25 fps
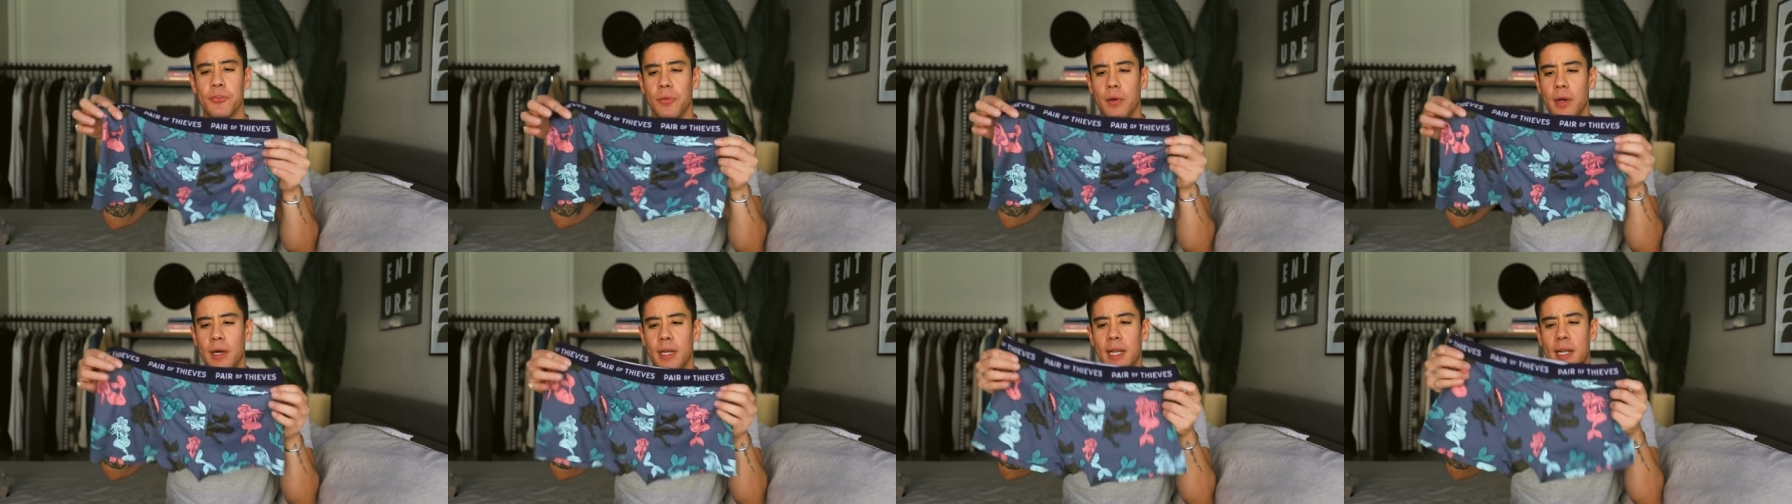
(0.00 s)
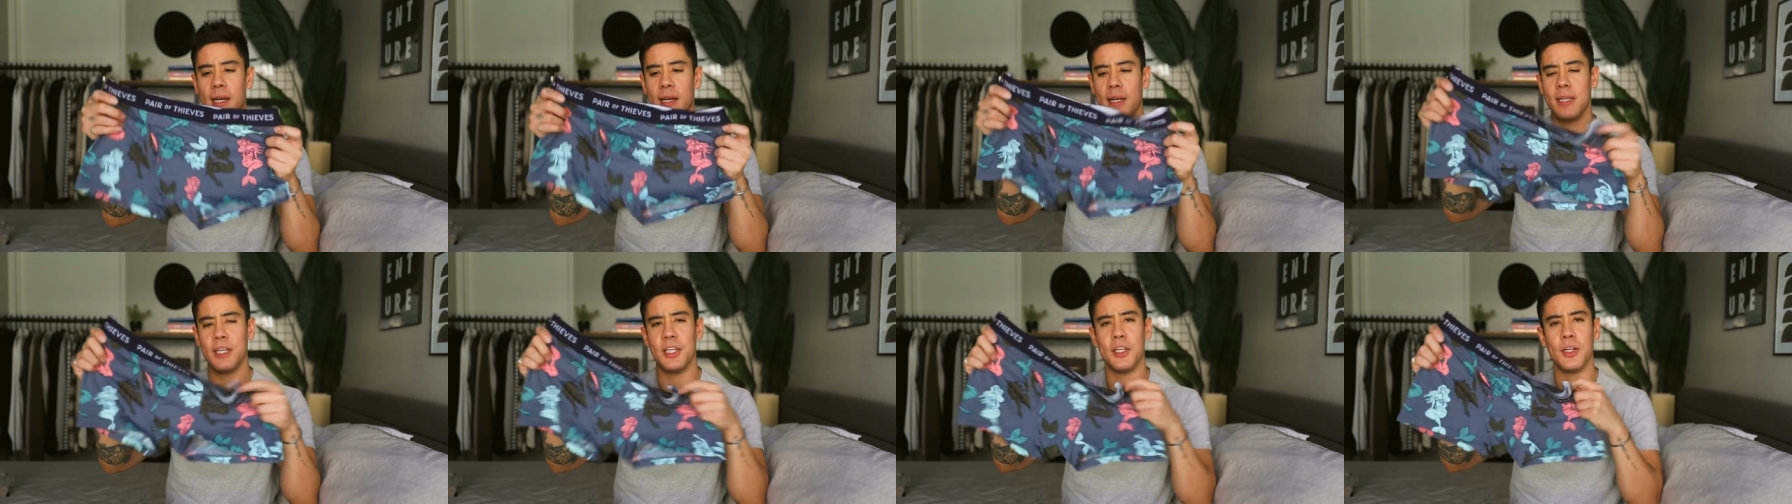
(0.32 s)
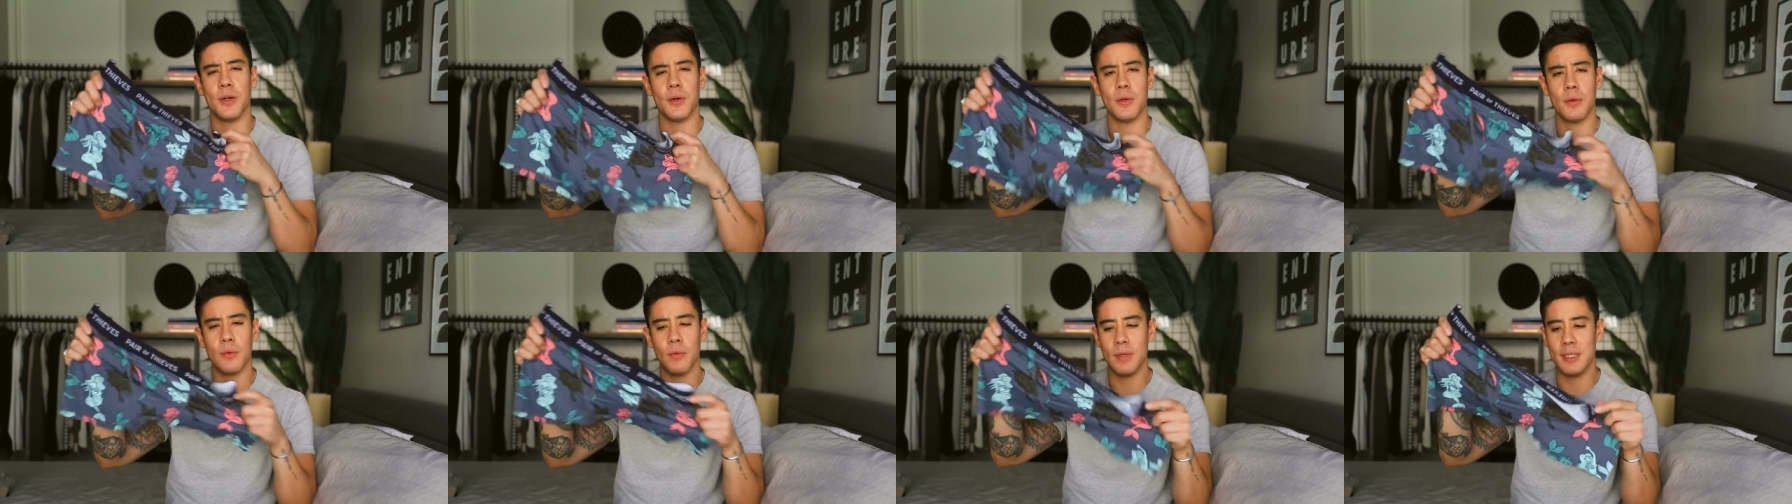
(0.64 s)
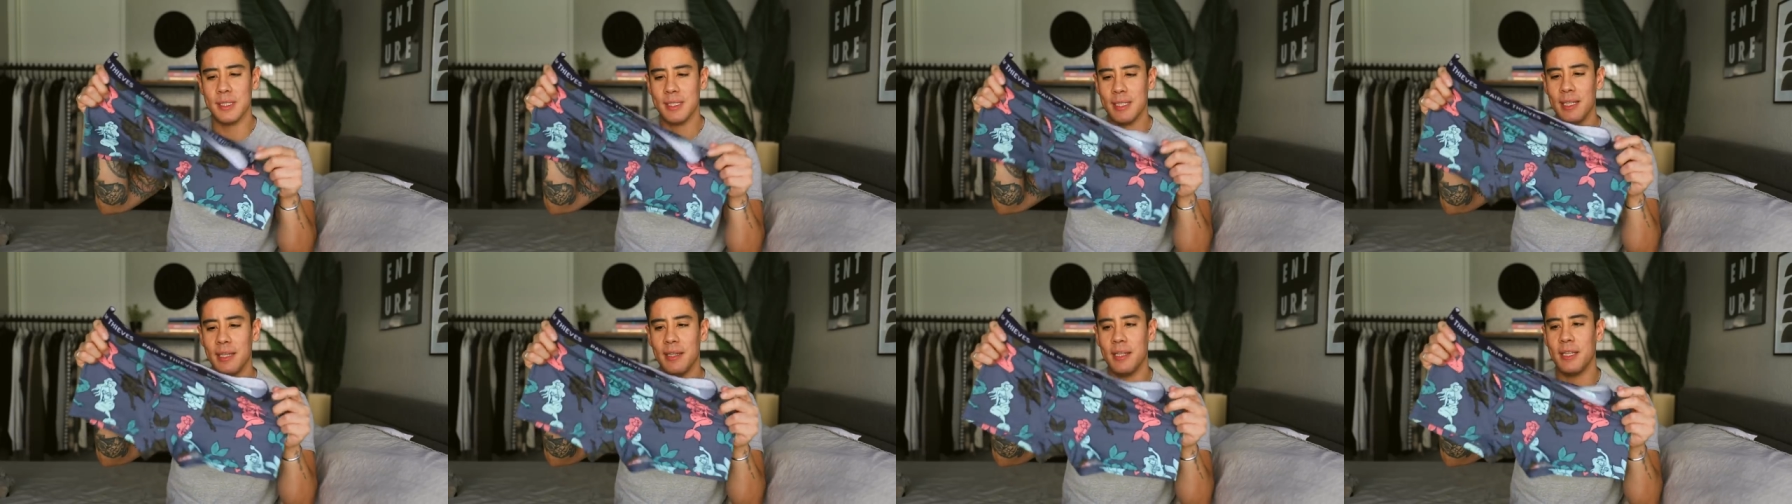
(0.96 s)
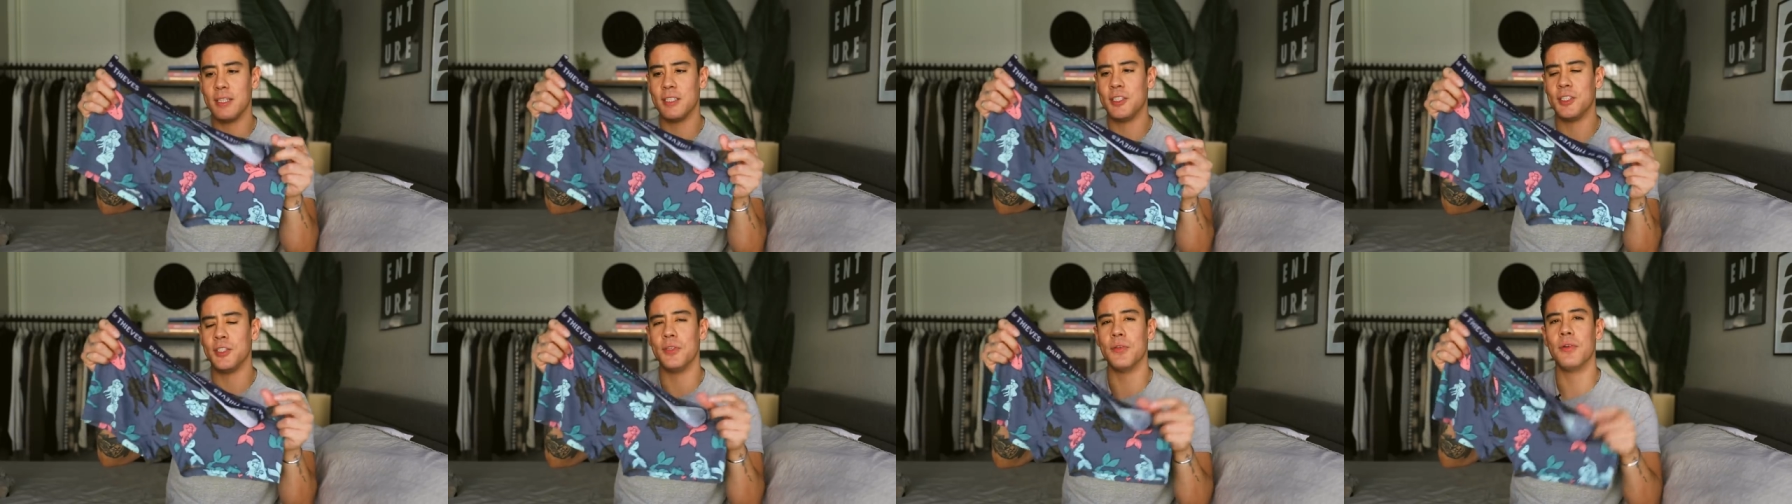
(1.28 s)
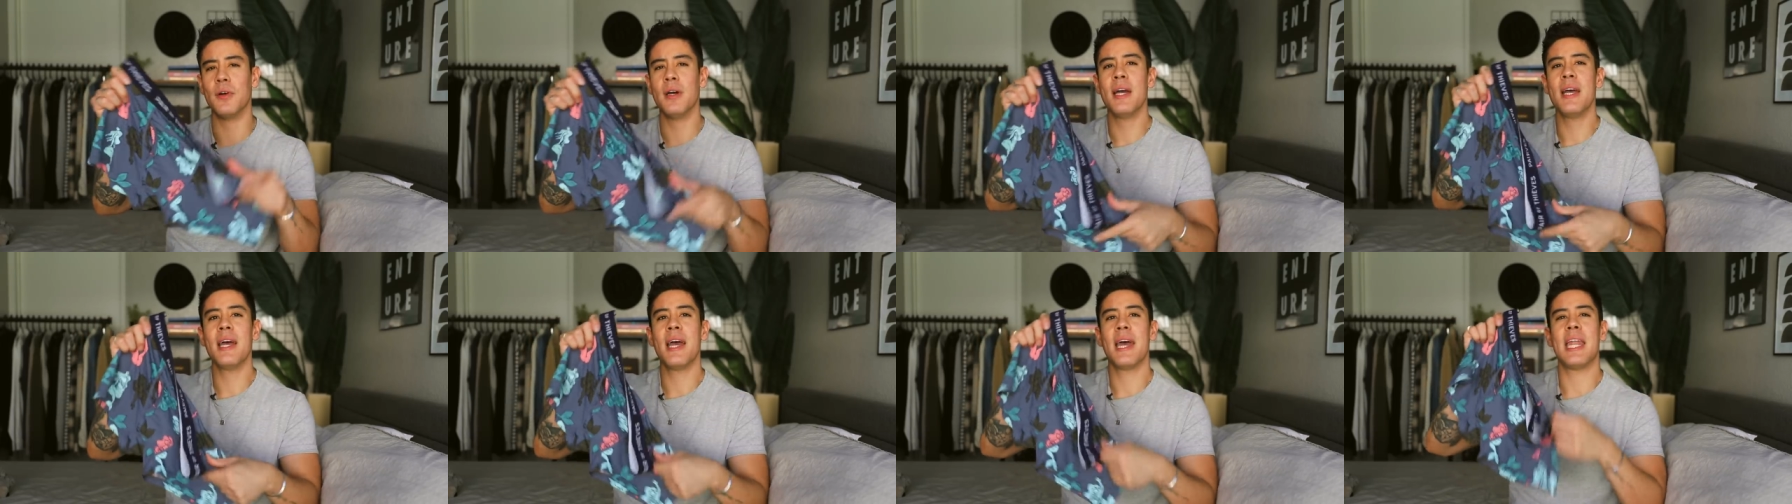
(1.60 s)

one, you know, was in there too.